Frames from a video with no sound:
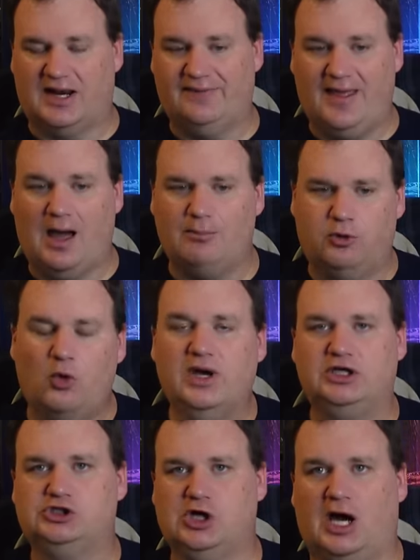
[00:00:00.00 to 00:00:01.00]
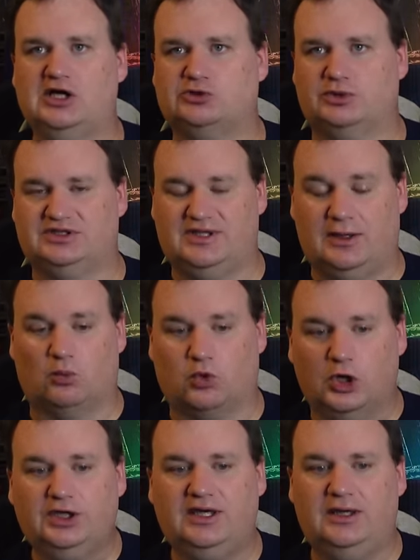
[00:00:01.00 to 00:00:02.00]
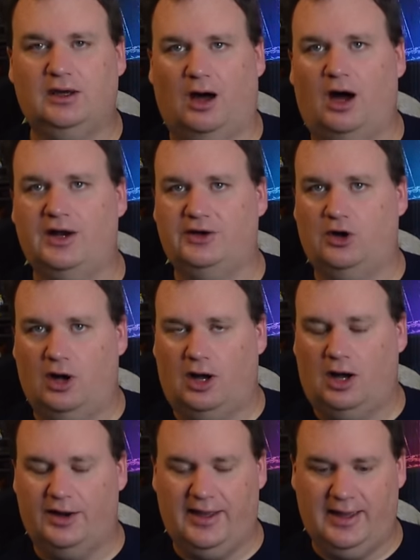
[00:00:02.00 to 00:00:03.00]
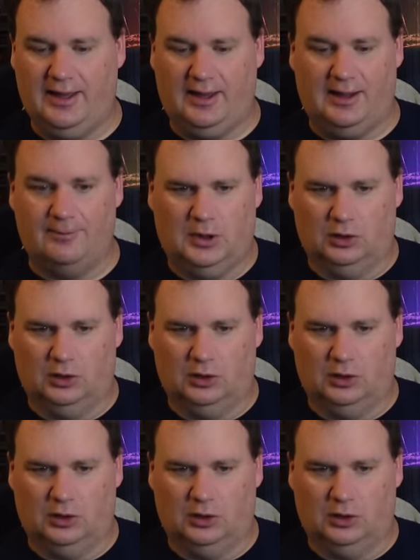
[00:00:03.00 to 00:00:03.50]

that at that point, Josh was then working on an on a, uh,